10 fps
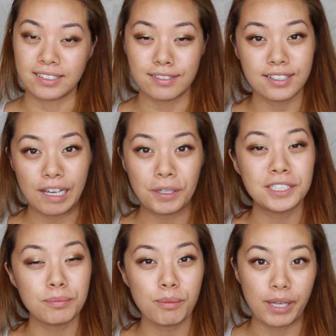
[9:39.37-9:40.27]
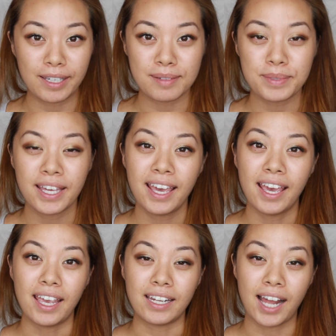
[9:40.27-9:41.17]
This is how I did my makeup
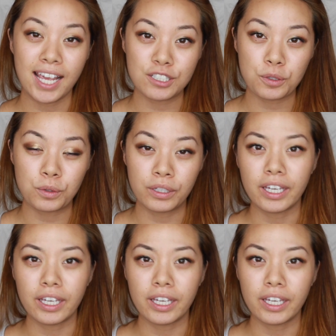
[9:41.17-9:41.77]
in high school.